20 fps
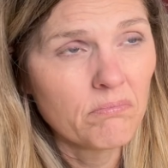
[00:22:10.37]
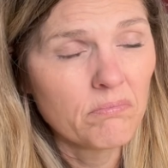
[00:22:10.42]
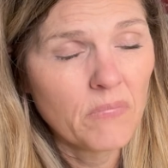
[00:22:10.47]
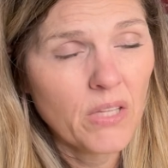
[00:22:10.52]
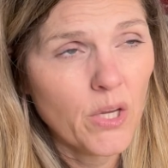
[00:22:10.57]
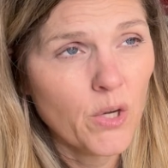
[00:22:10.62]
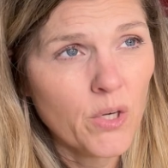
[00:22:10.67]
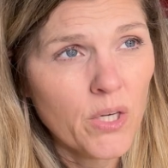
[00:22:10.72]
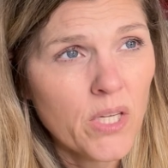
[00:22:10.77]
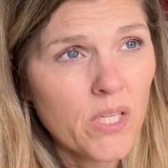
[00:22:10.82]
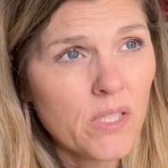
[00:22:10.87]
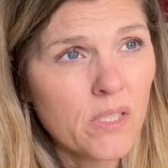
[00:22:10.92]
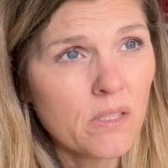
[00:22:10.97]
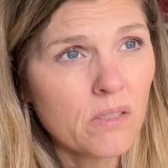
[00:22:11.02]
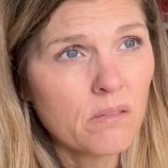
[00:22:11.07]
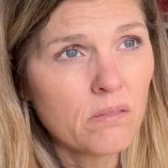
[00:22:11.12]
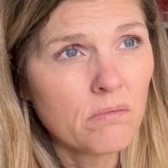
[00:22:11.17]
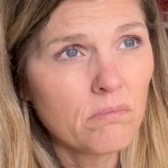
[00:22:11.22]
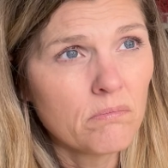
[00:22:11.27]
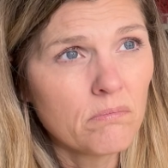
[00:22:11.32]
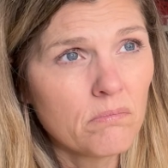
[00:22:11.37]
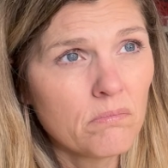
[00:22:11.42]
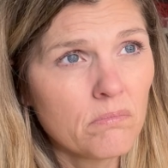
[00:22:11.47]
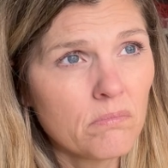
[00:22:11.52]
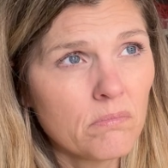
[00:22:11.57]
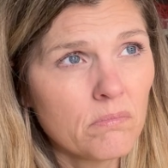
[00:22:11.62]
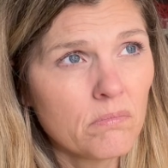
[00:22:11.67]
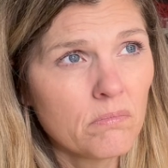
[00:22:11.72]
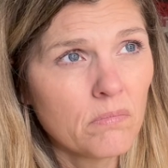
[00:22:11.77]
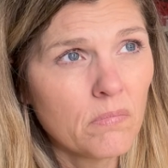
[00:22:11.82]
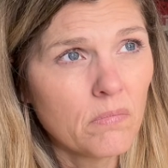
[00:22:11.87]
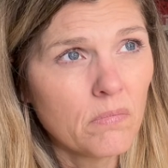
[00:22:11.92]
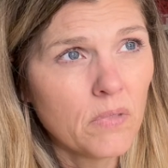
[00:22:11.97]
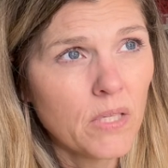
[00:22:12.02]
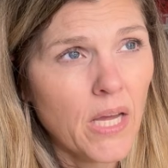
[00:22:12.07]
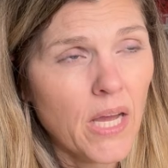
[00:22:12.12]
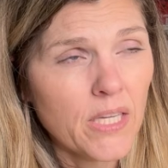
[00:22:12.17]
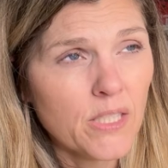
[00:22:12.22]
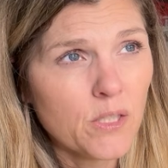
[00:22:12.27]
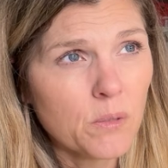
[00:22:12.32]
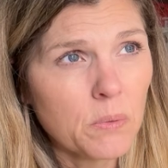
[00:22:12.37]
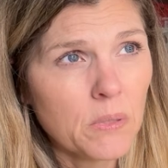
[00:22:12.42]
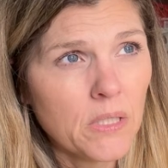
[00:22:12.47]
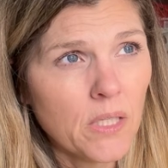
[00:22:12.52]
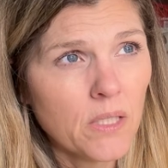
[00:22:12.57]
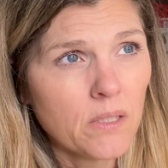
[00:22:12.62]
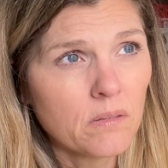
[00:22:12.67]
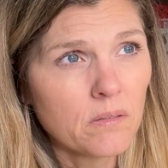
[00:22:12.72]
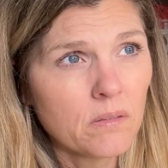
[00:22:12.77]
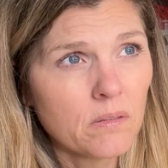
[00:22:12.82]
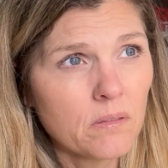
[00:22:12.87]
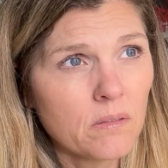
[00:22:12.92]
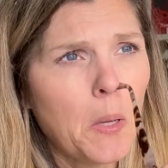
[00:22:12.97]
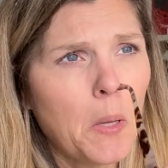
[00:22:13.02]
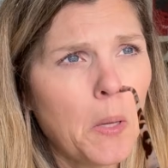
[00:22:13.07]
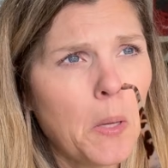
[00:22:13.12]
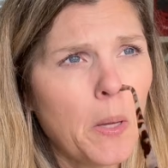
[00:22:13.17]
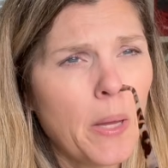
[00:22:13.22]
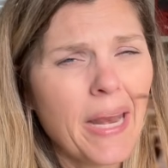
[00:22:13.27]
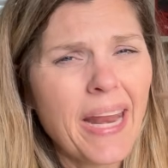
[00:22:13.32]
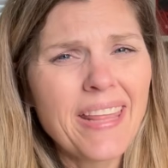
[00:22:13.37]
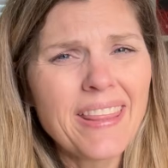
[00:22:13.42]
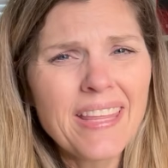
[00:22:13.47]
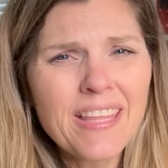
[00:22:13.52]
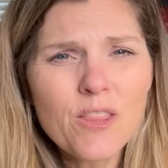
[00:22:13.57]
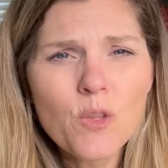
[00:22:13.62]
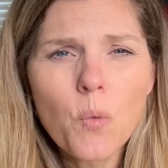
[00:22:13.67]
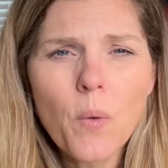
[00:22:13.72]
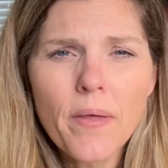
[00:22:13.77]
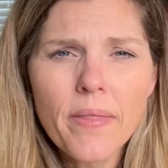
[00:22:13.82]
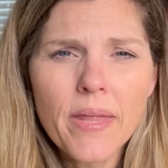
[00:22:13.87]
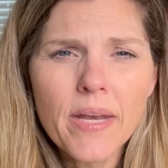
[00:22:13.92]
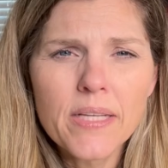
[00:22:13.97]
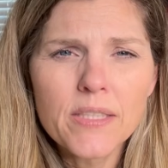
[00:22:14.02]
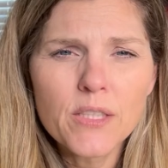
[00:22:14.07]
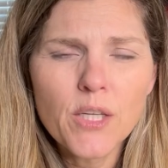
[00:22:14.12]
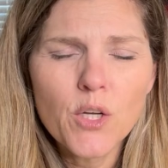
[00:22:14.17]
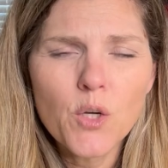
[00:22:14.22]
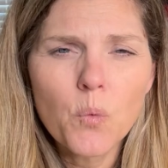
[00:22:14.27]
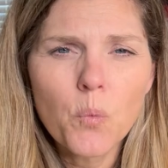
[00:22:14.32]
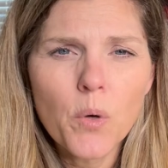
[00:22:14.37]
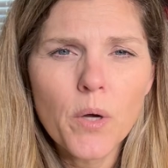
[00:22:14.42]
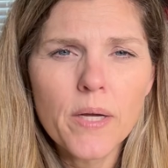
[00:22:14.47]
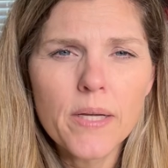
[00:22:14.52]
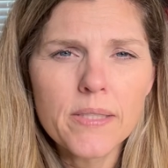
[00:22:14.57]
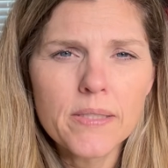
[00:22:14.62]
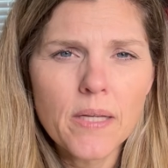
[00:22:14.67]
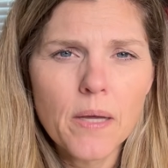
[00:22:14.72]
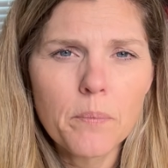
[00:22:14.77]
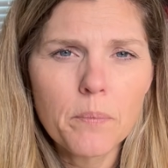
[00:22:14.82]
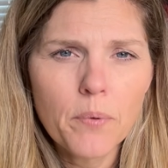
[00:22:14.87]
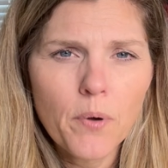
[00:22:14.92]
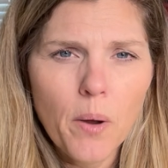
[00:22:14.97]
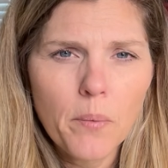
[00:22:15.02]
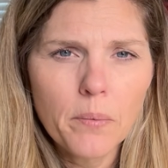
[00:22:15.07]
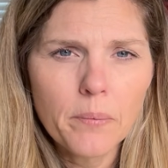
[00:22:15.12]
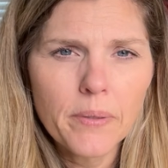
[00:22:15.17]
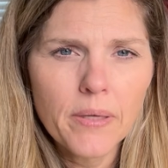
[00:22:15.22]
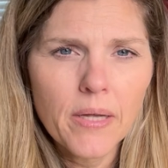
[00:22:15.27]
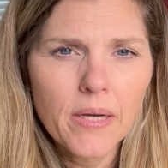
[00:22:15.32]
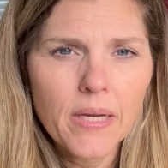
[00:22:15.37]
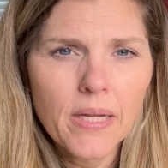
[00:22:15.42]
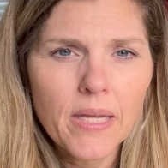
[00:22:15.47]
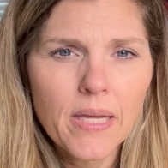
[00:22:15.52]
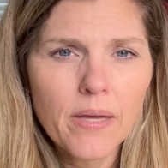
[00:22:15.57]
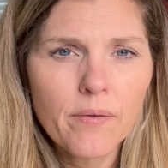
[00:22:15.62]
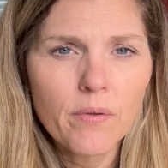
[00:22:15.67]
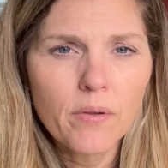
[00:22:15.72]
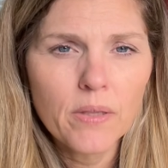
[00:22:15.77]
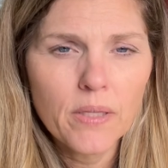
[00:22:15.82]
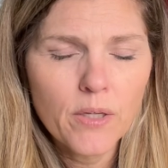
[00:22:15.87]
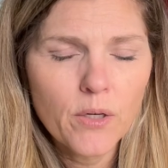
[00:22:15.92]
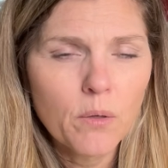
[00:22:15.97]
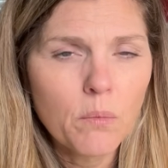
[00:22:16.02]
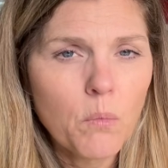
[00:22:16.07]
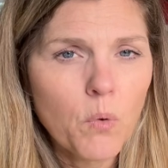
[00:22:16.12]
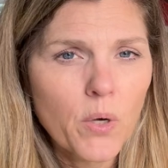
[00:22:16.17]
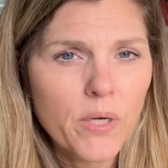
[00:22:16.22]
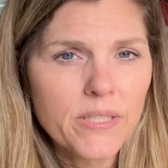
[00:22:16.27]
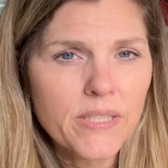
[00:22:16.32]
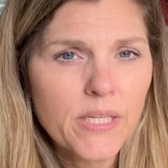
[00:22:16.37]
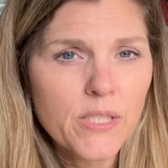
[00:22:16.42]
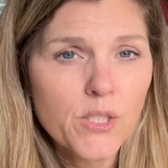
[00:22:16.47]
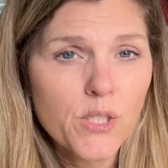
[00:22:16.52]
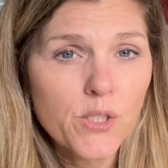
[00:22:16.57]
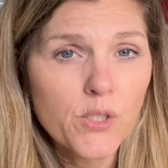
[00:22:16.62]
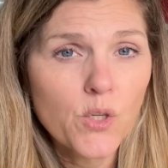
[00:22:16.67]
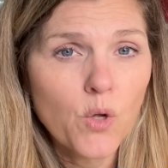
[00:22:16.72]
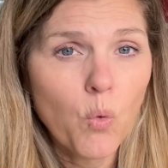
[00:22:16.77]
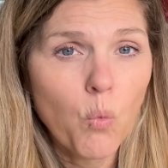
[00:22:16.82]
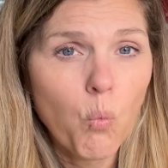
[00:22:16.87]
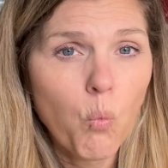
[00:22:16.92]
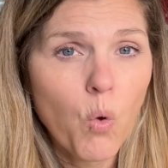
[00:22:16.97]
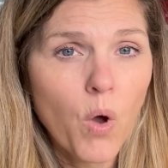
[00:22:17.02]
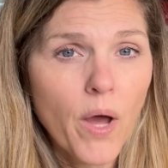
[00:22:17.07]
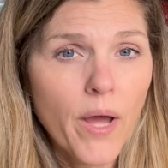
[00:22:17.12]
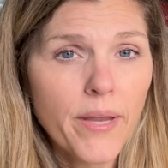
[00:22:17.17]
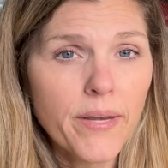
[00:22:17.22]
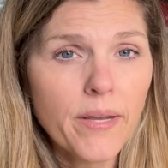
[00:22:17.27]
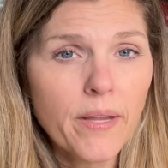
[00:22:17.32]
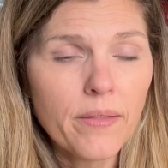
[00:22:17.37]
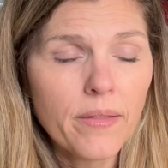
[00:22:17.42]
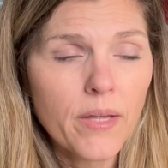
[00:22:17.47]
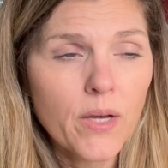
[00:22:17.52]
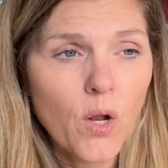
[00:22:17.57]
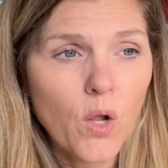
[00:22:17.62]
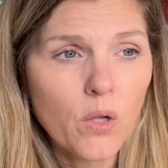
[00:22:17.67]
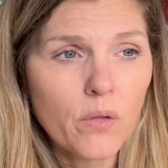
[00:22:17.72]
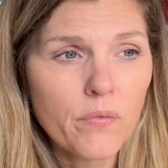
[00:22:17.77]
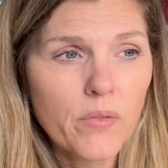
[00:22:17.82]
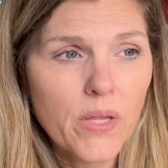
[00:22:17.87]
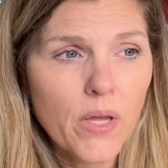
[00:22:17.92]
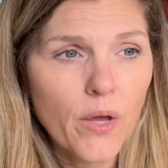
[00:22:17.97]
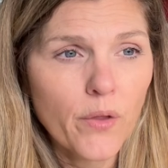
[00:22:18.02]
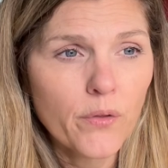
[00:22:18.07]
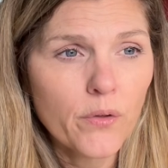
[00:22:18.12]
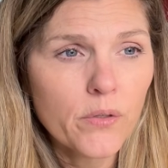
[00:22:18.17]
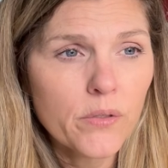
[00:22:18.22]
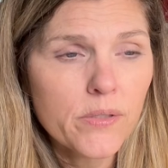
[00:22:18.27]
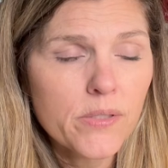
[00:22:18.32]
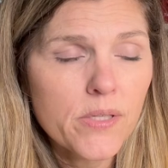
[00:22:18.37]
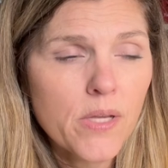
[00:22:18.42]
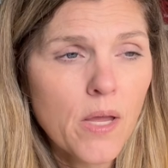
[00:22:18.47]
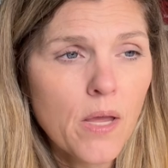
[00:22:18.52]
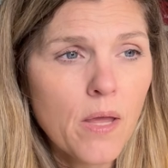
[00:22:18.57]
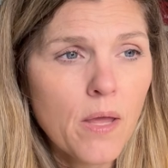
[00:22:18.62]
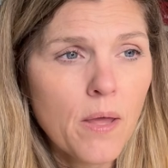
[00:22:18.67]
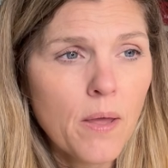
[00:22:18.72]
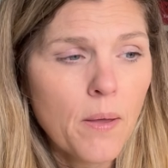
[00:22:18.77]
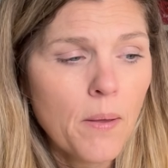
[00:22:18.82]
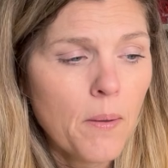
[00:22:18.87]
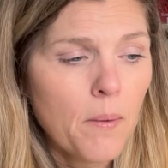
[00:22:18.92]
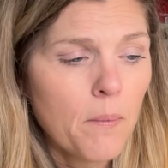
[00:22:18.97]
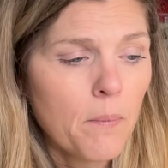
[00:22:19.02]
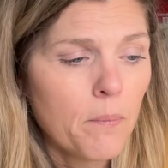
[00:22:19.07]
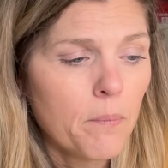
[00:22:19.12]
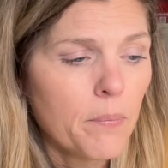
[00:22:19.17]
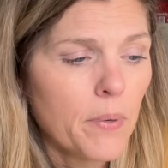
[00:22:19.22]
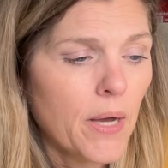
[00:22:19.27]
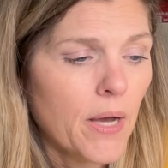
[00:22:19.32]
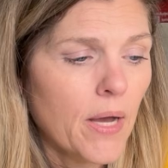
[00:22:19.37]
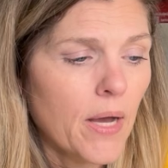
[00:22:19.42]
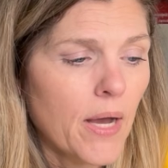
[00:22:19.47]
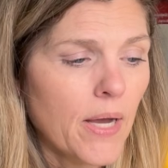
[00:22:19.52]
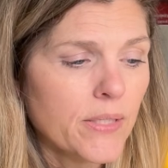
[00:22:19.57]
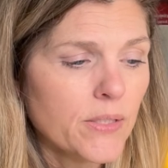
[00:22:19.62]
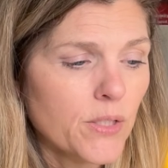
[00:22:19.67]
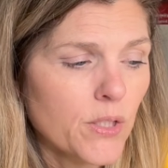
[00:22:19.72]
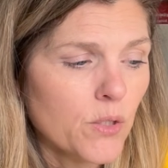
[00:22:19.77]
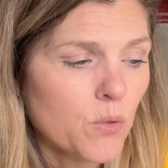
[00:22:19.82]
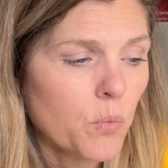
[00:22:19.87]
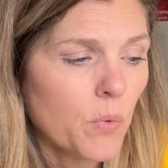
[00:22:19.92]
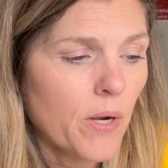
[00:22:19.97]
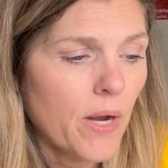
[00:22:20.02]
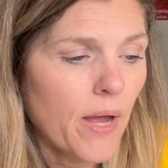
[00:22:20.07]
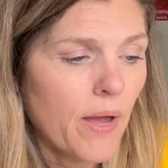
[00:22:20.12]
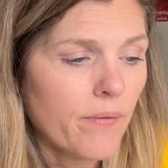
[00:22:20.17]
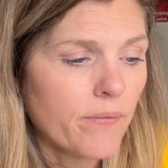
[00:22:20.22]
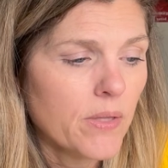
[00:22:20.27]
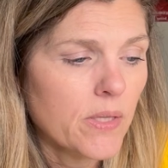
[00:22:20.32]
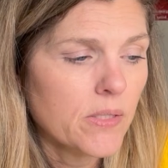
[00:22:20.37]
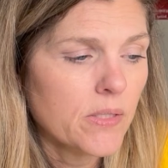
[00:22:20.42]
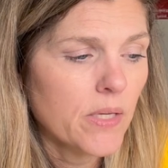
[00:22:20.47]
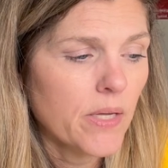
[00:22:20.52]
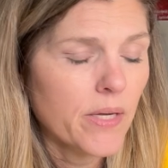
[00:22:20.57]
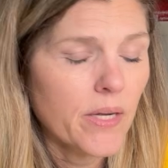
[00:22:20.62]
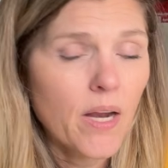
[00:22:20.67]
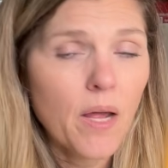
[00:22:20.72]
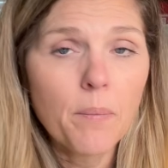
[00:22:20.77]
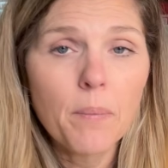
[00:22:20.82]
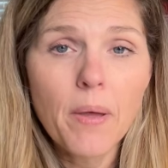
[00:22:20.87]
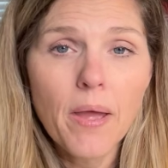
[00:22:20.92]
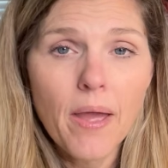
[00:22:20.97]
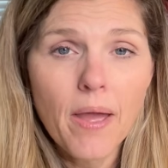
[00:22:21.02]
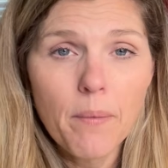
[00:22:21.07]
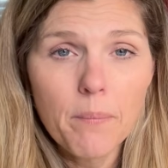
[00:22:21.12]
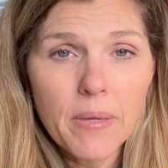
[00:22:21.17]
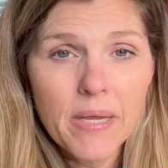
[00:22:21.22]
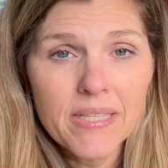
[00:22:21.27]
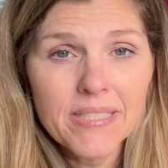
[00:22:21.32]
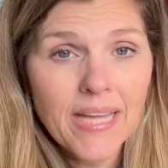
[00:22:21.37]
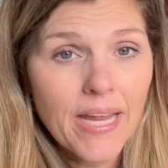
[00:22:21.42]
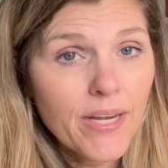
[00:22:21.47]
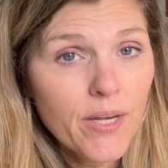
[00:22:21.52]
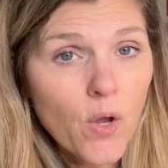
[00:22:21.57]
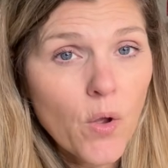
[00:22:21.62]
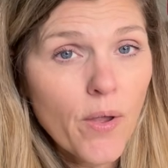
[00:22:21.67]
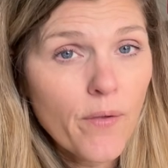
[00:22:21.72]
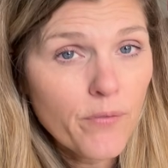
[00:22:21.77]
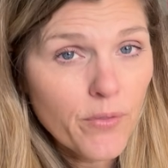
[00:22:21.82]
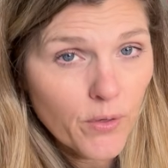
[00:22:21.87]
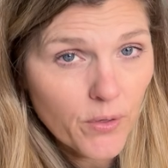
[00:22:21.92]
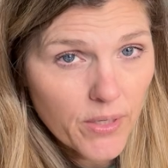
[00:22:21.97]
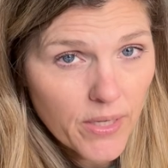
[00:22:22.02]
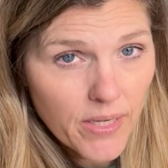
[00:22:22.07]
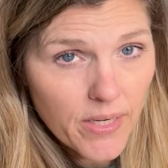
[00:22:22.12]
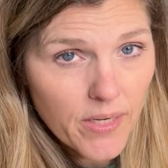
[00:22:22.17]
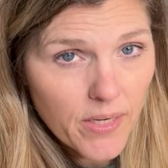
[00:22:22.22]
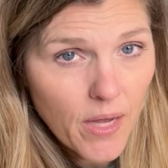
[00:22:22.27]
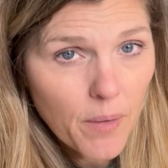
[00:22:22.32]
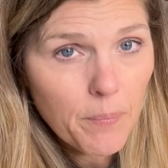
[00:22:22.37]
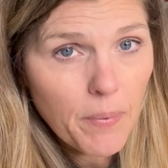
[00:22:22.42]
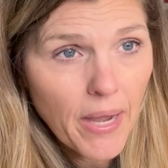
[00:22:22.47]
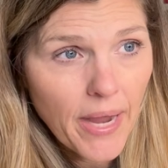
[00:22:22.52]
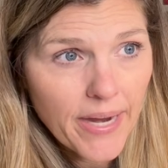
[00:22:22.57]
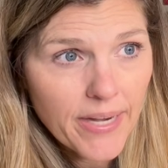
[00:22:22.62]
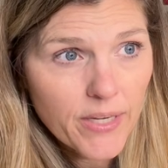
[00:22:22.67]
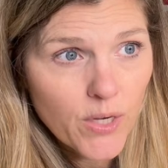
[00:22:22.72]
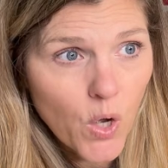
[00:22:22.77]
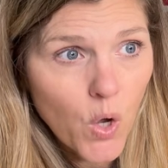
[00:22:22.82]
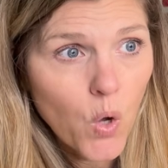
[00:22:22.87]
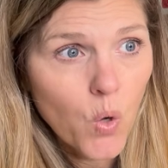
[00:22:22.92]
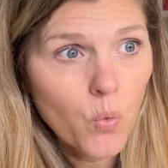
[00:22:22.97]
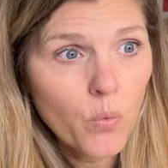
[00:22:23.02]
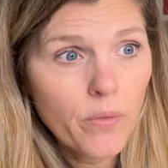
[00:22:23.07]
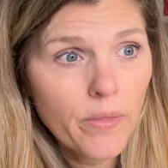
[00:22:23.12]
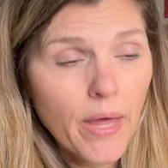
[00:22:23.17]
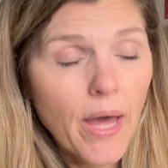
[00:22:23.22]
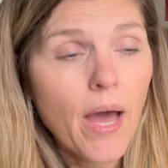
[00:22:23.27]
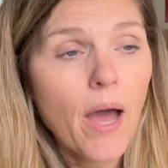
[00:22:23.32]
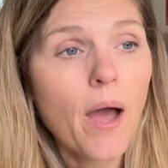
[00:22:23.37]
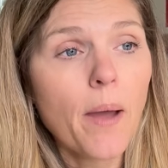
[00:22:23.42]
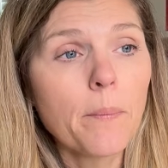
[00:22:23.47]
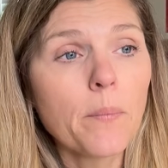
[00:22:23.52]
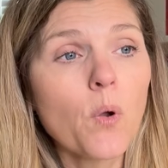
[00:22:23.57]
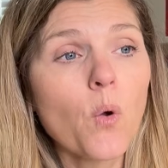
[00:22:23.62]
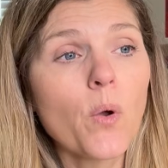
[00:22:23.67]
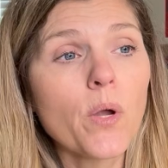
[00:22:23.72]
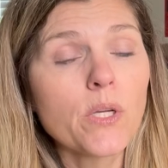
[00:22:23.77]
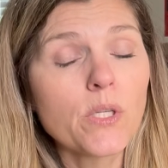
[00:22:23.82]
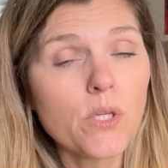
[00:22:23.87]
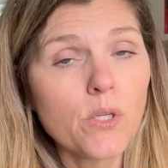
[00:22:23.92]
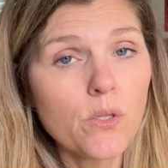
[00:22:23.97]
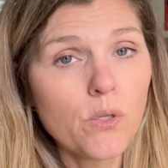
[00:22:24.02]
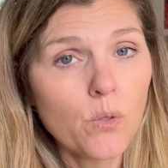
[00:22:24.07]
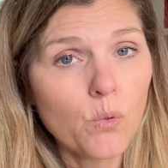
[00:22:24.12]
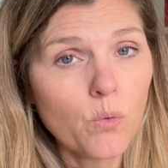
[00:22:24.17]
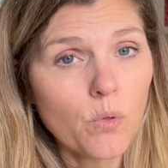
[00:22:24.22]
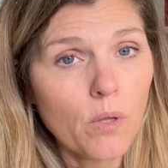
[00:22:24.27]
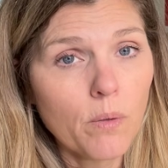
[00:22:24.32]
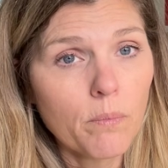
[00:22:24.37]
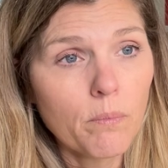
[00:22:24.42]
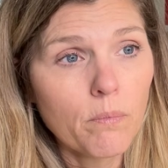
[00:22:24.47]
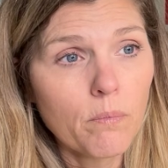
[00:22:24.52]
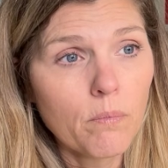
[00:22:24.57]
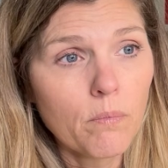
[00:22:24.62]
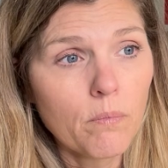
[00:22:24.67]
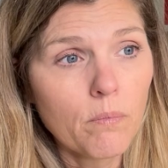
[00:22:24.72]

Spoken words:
there it is. It has to be done. And I think the way that it's going to work is I'm probably going to give a little more attention to one than all of the others, but I just want to have these kitted up because I know if they're kitted up, I know that I'm going to do them,